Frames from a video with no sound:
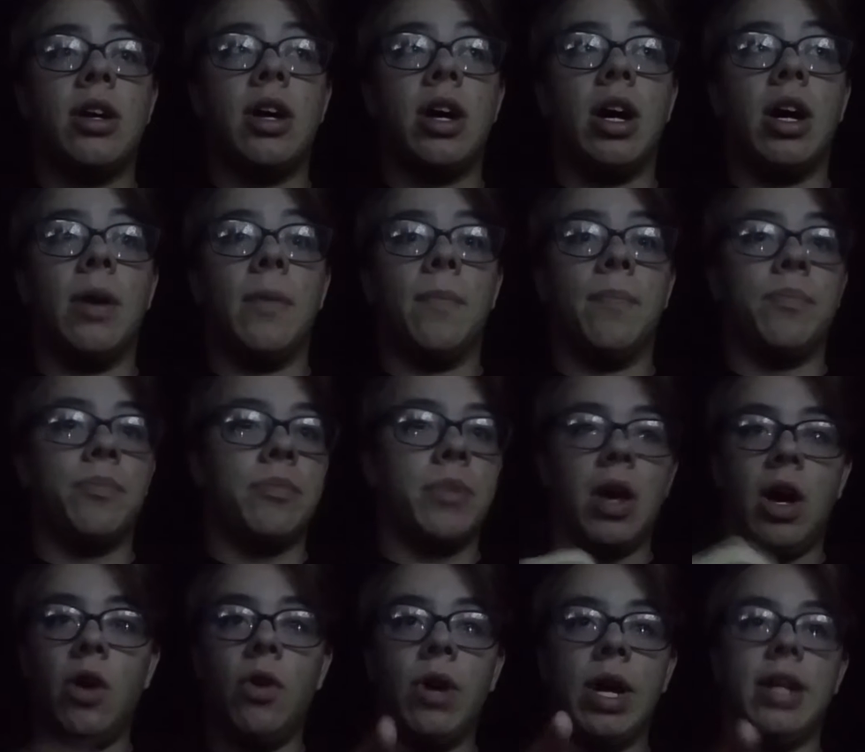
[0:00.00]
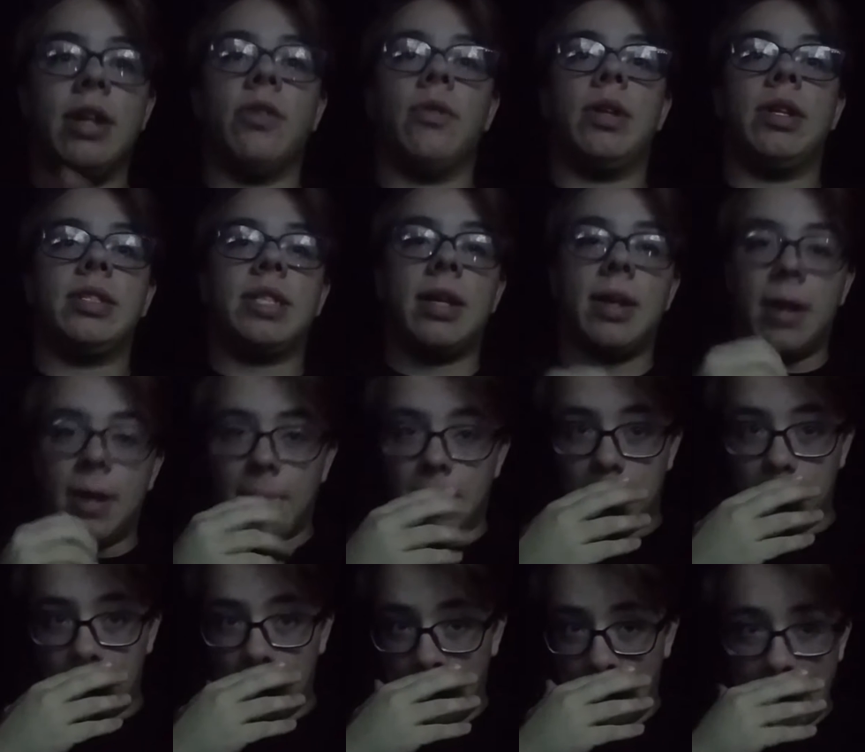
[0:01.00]
Um, oh, I know what to say.
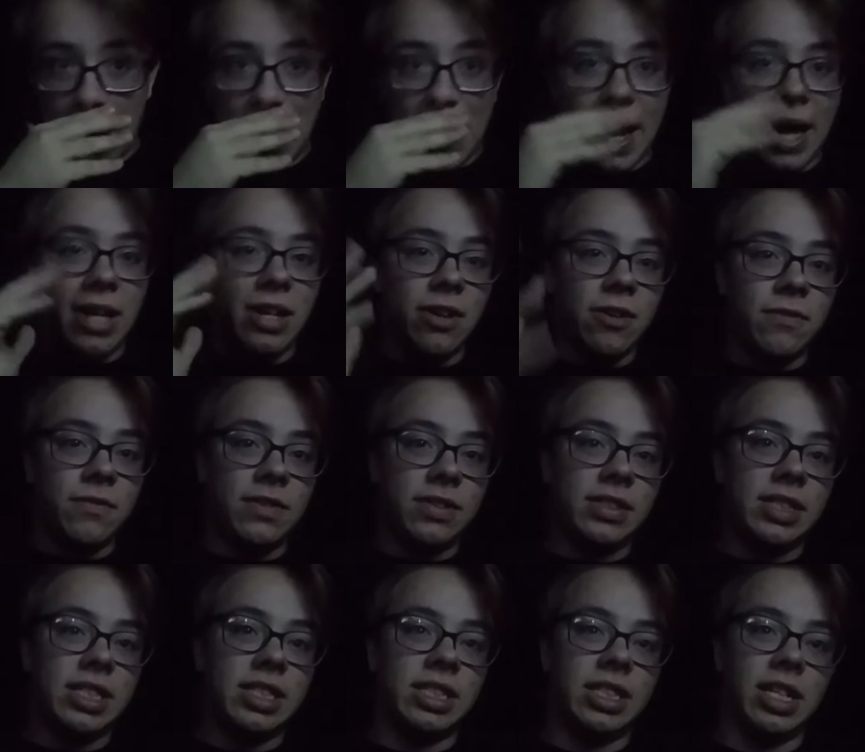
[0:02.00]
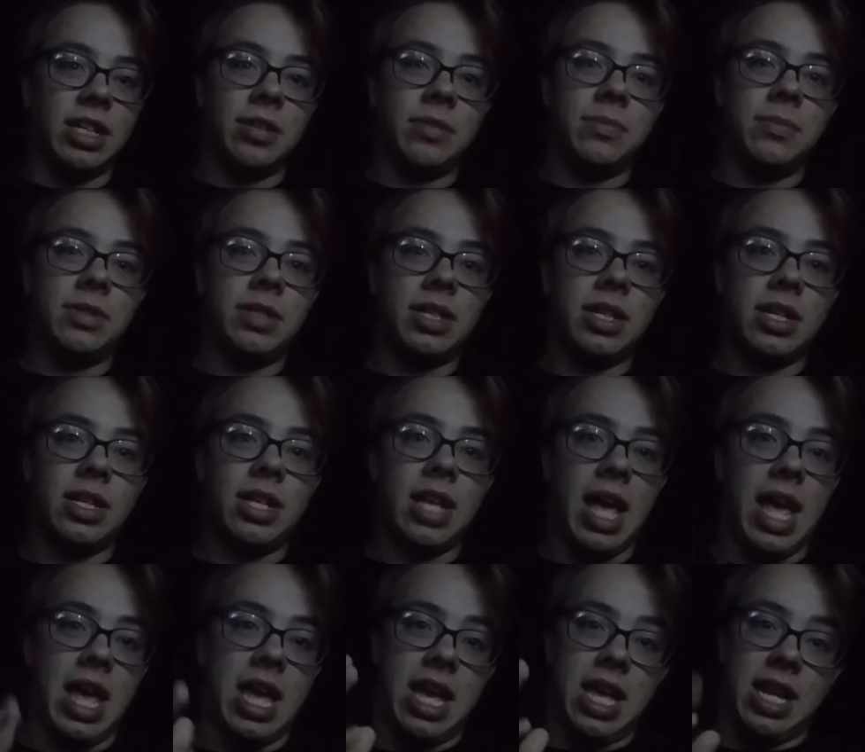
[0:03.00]
Um, I know 50 subs
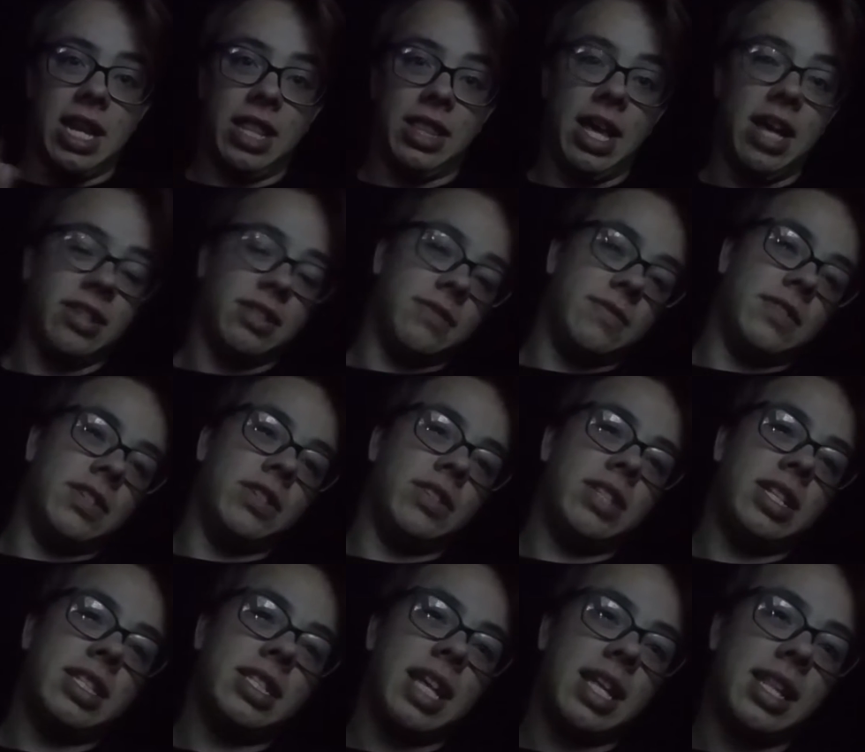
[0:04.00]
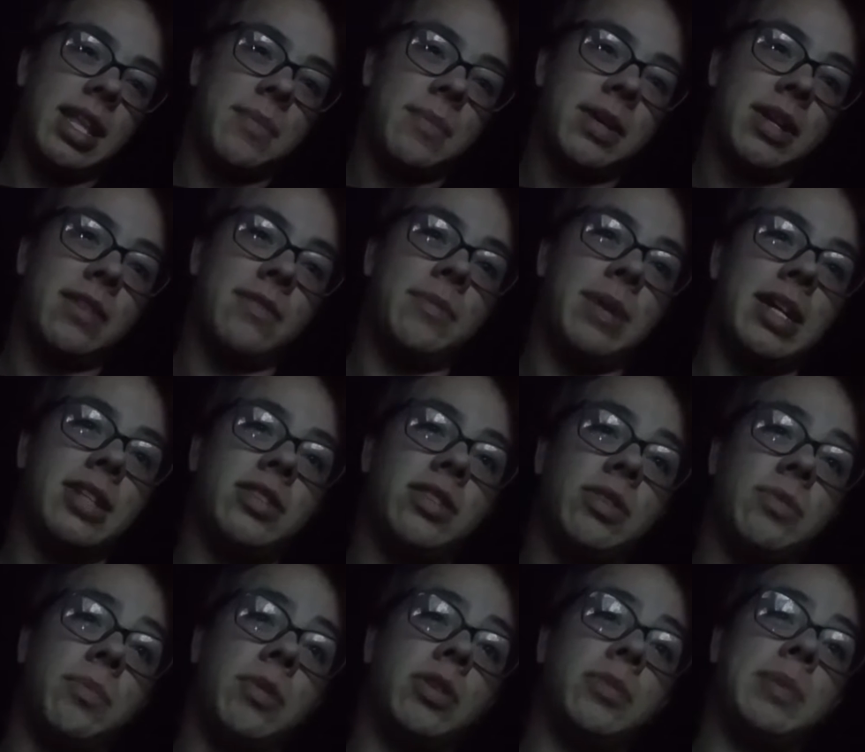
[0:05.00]
and a thousand views. It's not that big of a
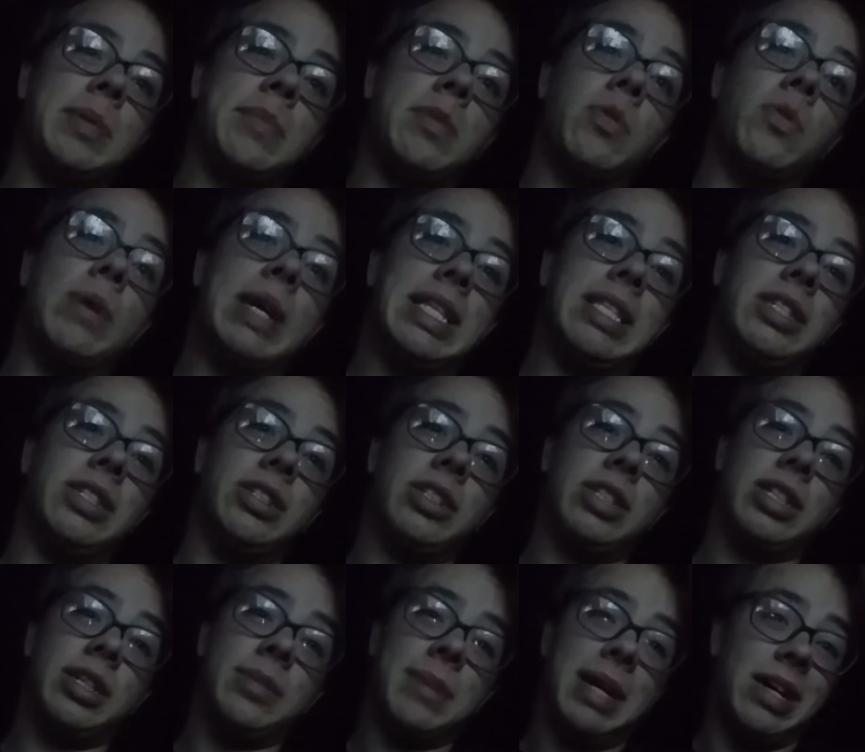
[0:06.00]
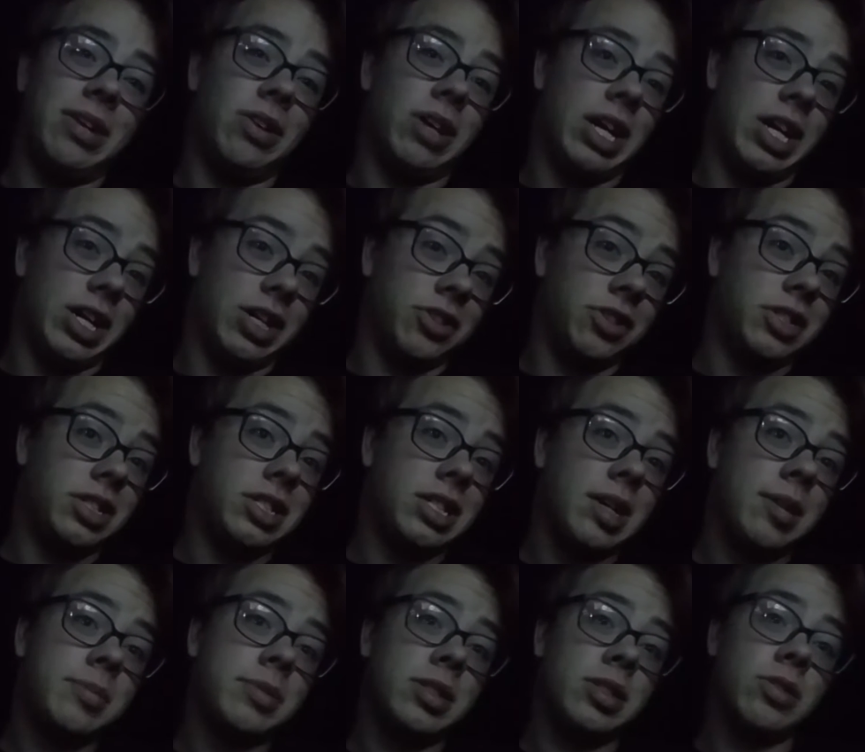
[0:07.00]
milestone. Most people wait till they're about 100
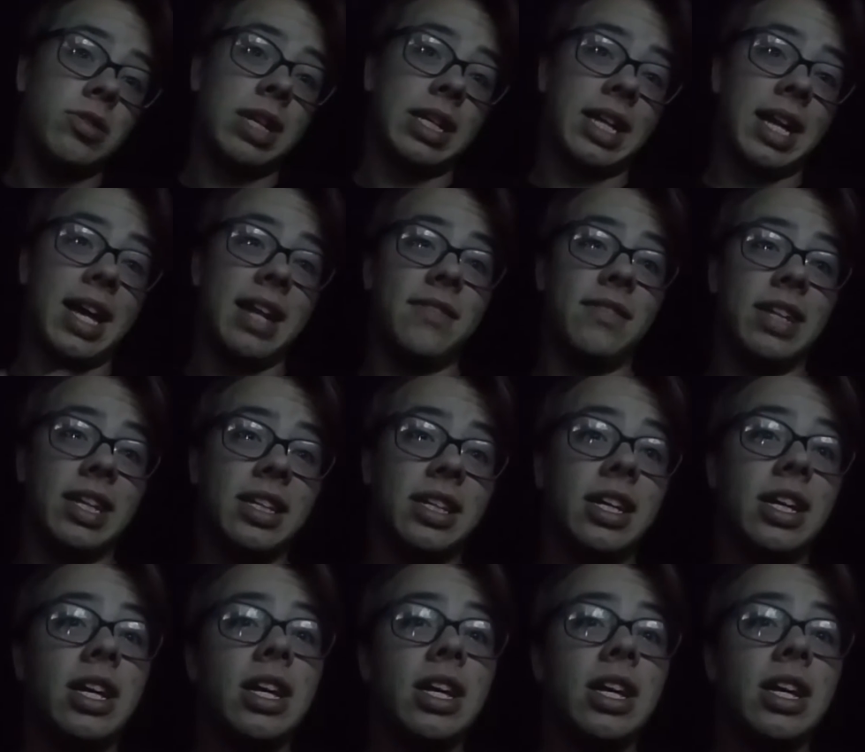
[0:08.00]
subs to do like kind of like